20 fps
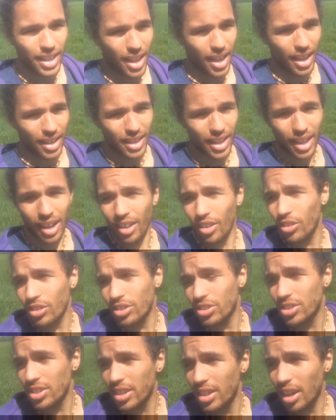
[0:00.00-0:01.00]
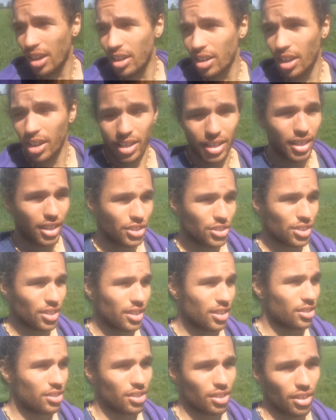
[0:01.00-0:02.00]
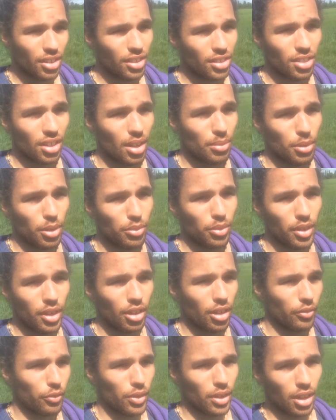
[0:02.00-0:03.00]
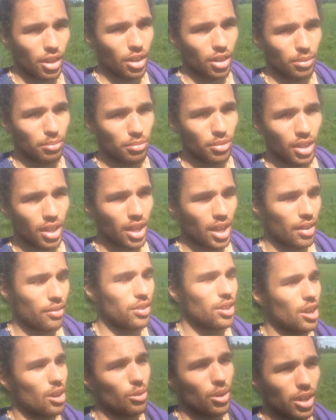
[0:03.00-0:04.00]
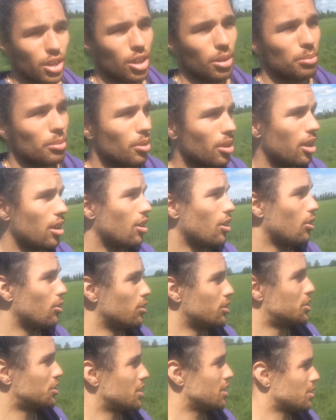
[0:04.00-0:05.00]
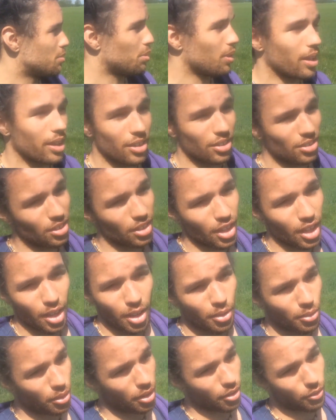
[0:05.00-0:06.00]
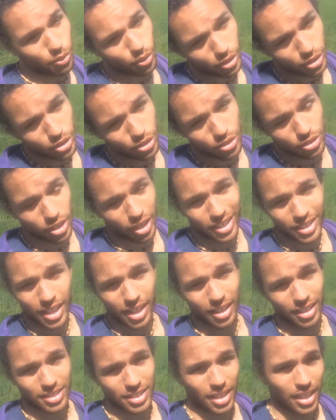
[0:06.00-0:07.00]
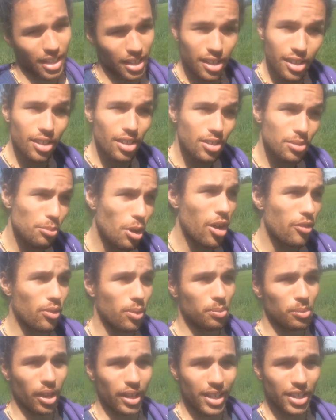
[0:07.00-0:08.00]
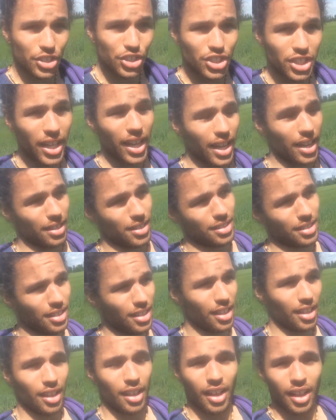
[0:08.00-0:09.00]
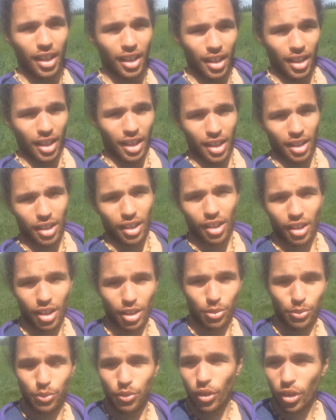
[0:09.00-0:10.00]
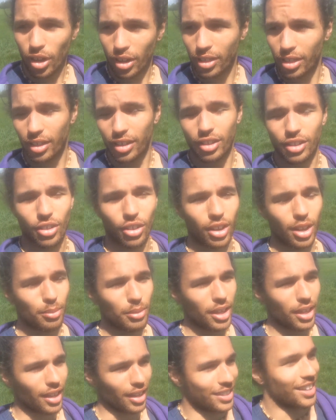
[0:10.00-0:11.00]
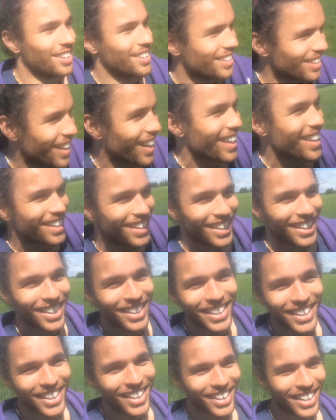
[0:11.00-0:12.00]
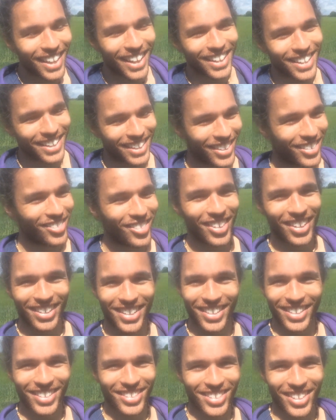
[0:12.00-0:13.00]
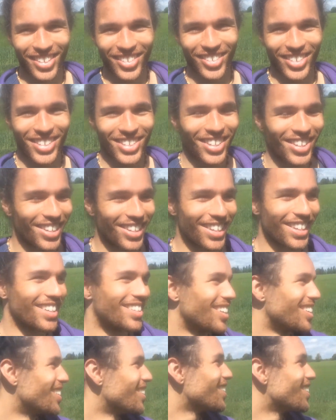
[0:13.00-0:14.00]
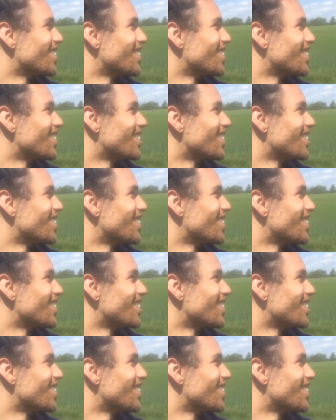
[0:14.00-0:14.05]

yeah, honestly, I like, literally, it's the only time I feel at home. Every day I wake up, I'm like, oh, it's this place. But I fucking do psychedelics, I get into this mind from like, shit. Oh, fuck, thank God I'm here. like, it's fucking so retarded.